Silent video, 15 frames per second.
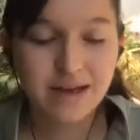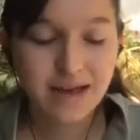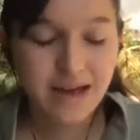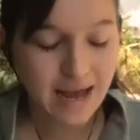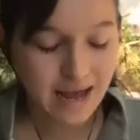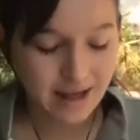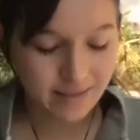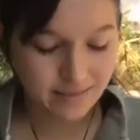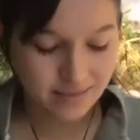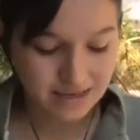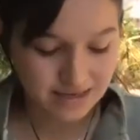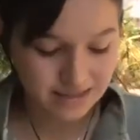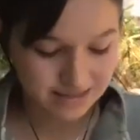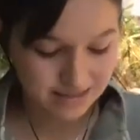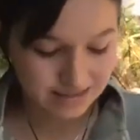And
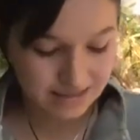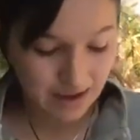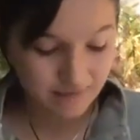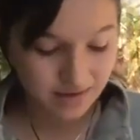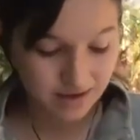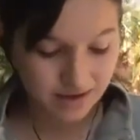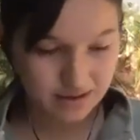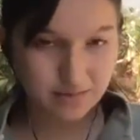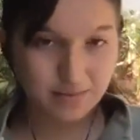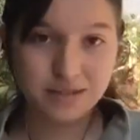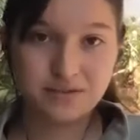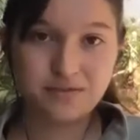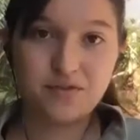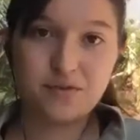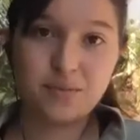the seventh piece
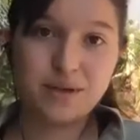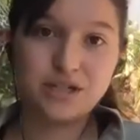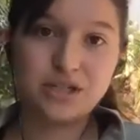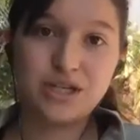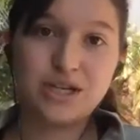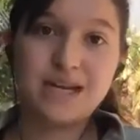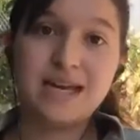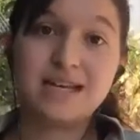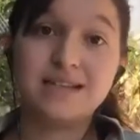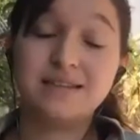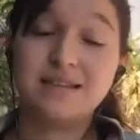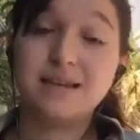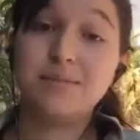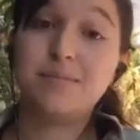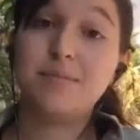of information is
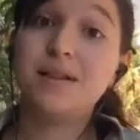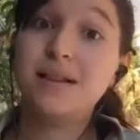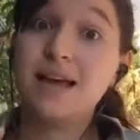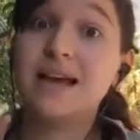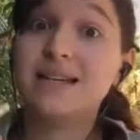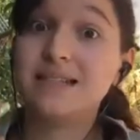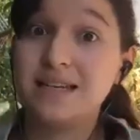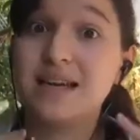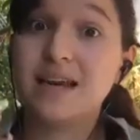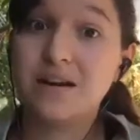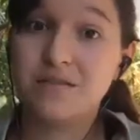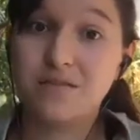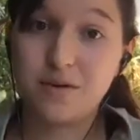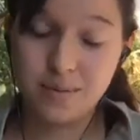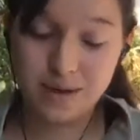the planting
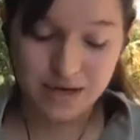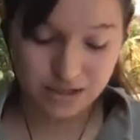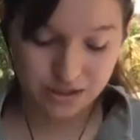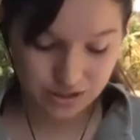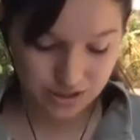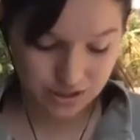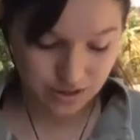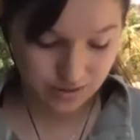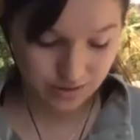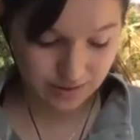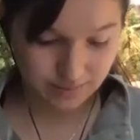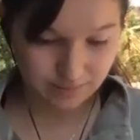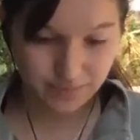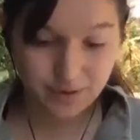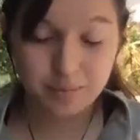information, or the
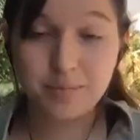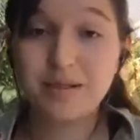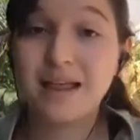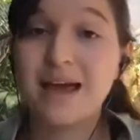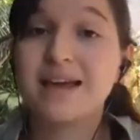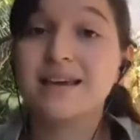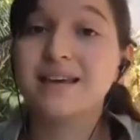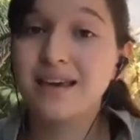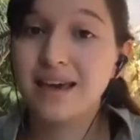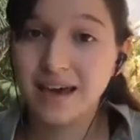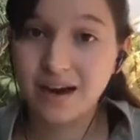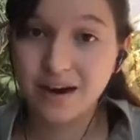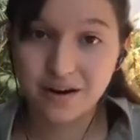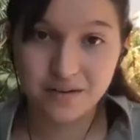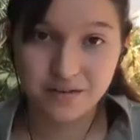plant
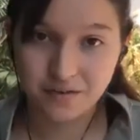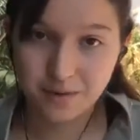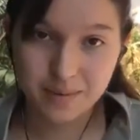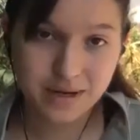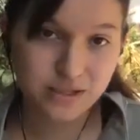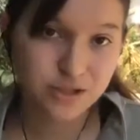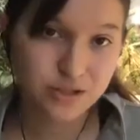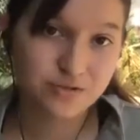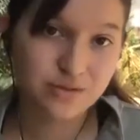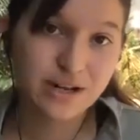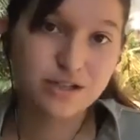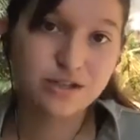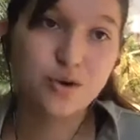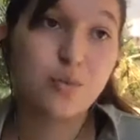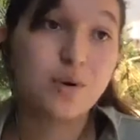care information,
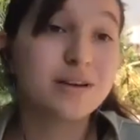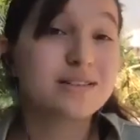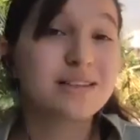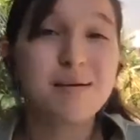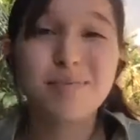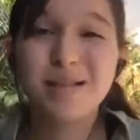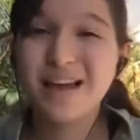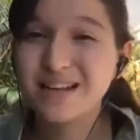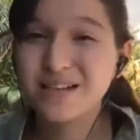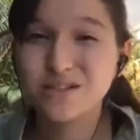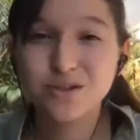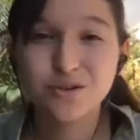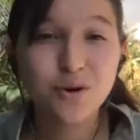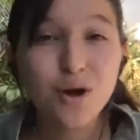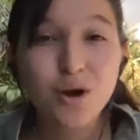right? So what does that plant need
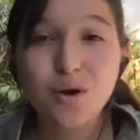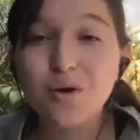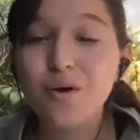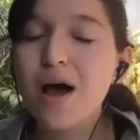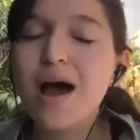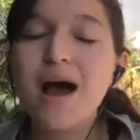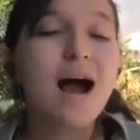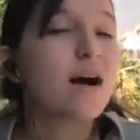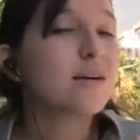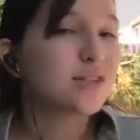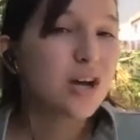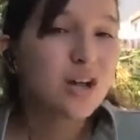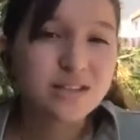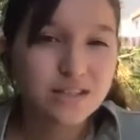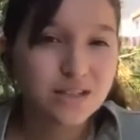to grow? How
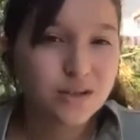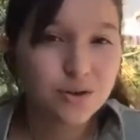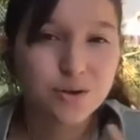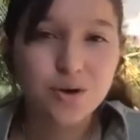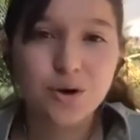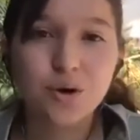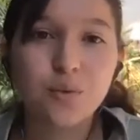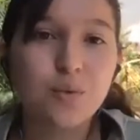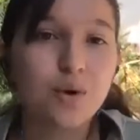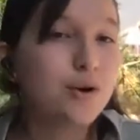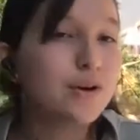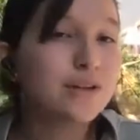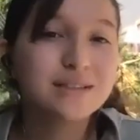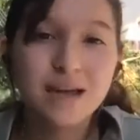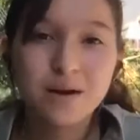tall is it going to grow? What are
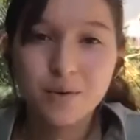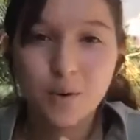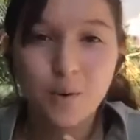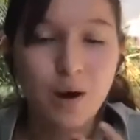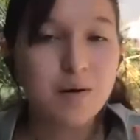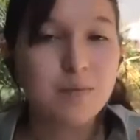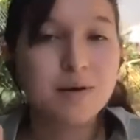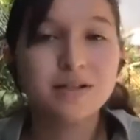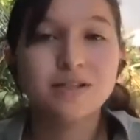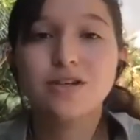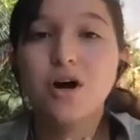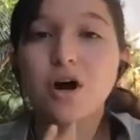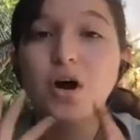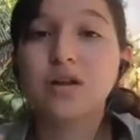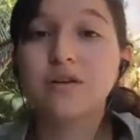its light requirements?
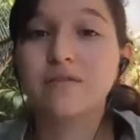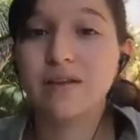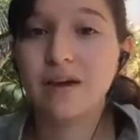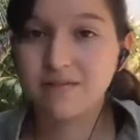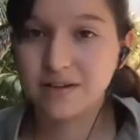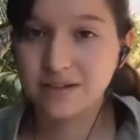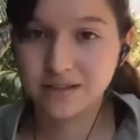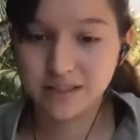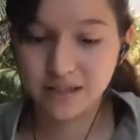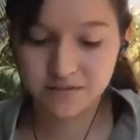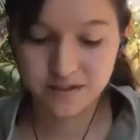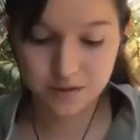All of that fun stuff as